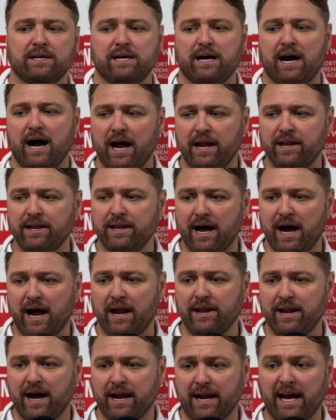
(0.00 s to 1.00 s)
And
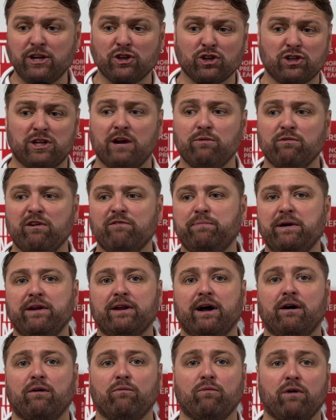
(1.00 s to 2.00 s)
I just think we've been
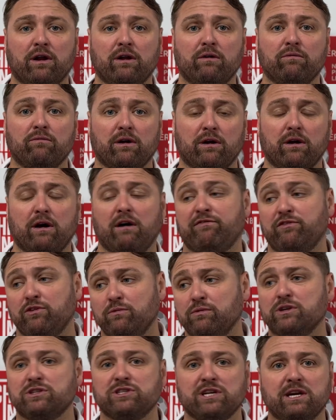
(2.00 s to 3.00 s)
what a few
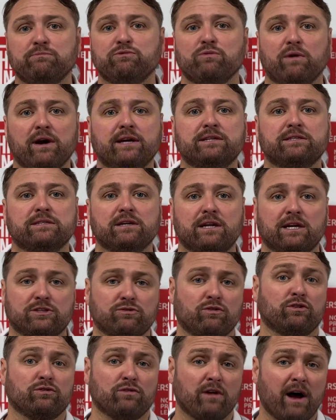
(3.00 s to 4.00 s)
other teams weren't, and that's
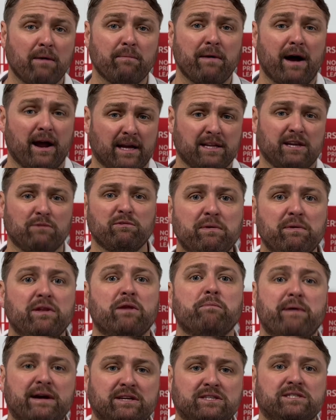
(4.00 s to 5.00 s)
what I am. And I think the
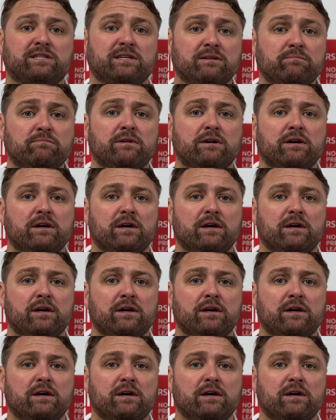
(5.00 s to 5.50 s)
best team.